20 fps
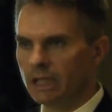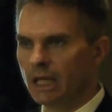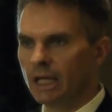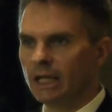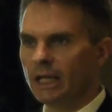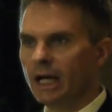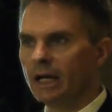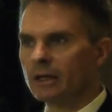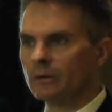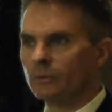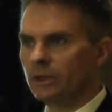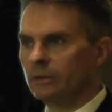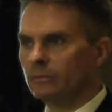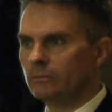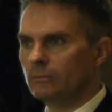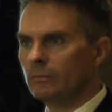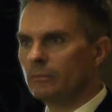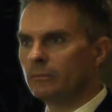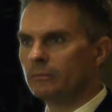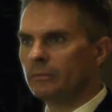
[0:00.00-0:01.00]
Again, how do we
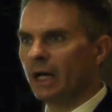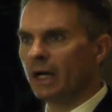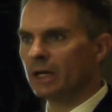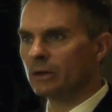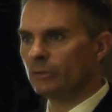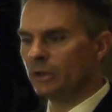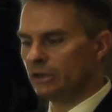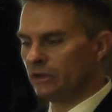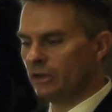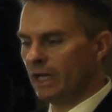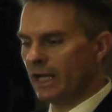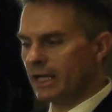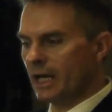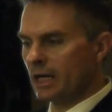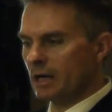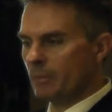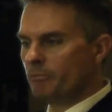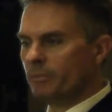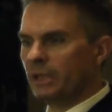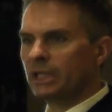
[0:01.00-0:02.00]
take
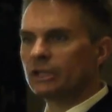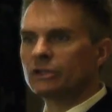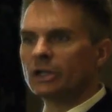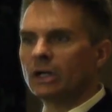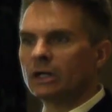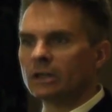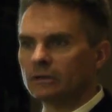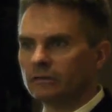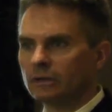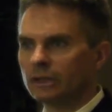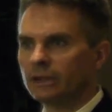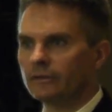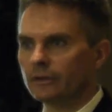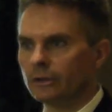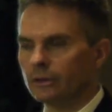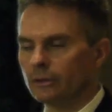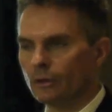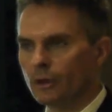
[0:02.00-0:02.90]
out a big chunk of liver